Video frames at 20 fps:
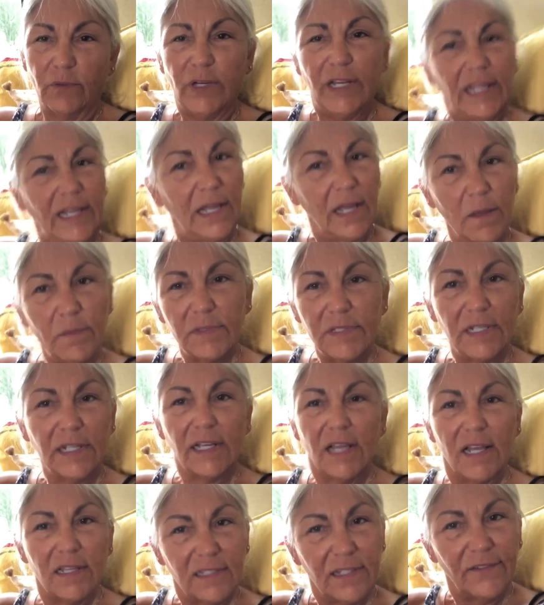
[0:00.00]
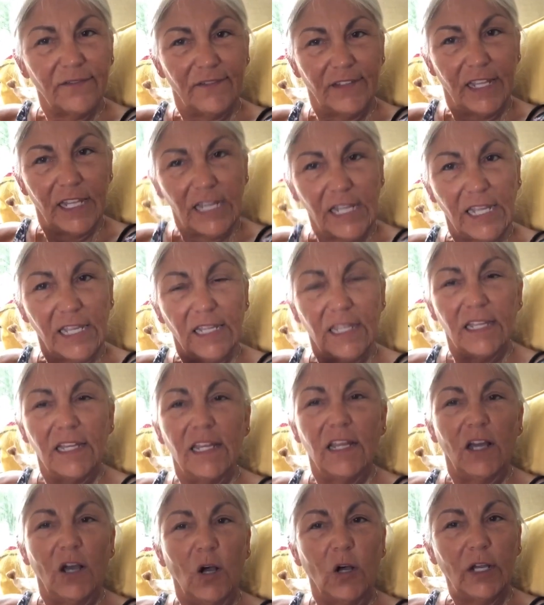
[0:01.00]
When it comes to Cousin Vinny,
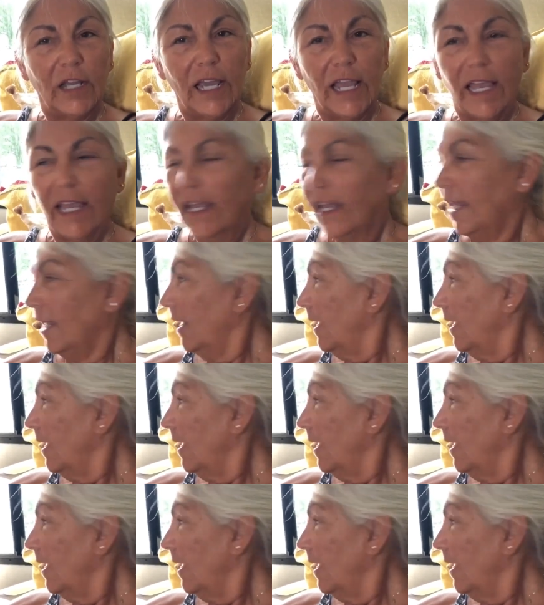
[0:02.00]
okay,